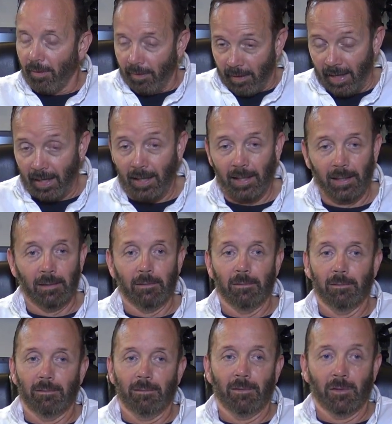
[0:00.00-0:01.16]
they
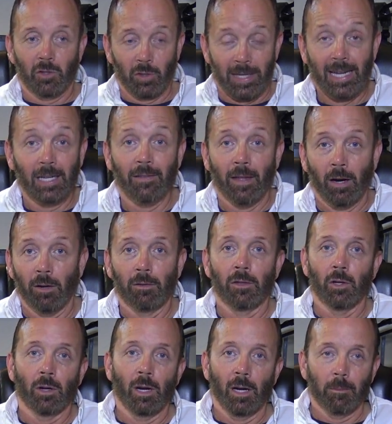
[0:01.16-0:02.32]
they're getting there.
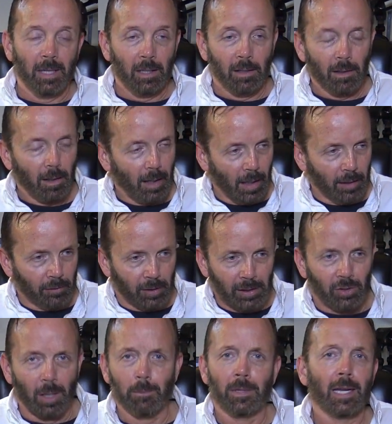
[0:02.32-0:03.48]
They're I mean, as each
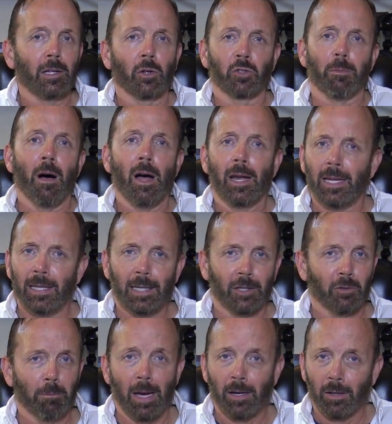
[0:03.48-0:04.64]
update goes by, he gets
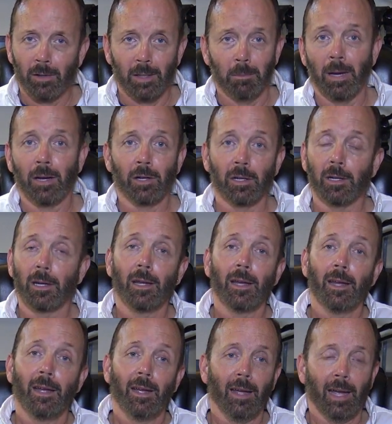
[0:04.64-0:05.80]
better and better.
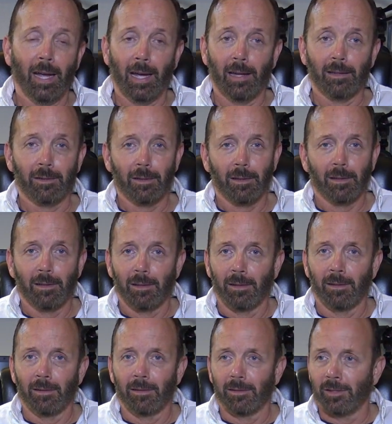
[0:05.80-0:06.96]
And
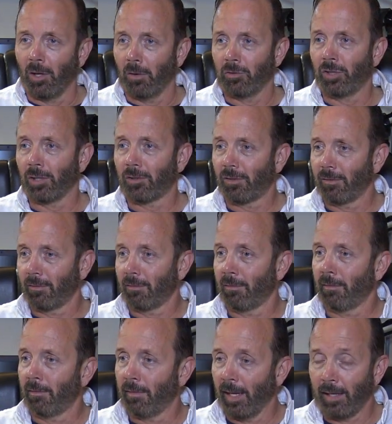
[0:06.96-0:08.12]
you know, just
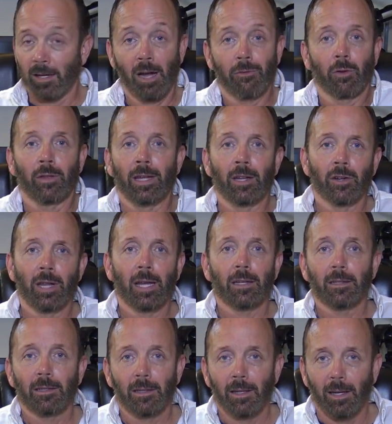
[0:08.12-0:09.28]
thank God for the internet.
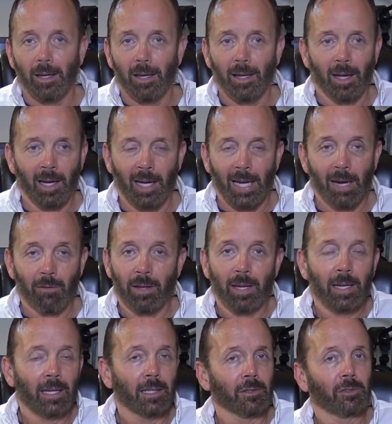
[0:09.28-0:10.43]
Uh,
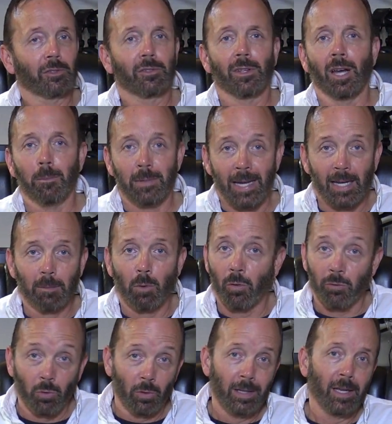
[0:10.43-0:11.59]
everything is updatable
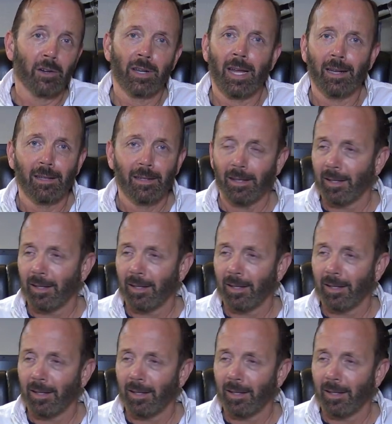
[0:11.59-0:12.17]
through the internet.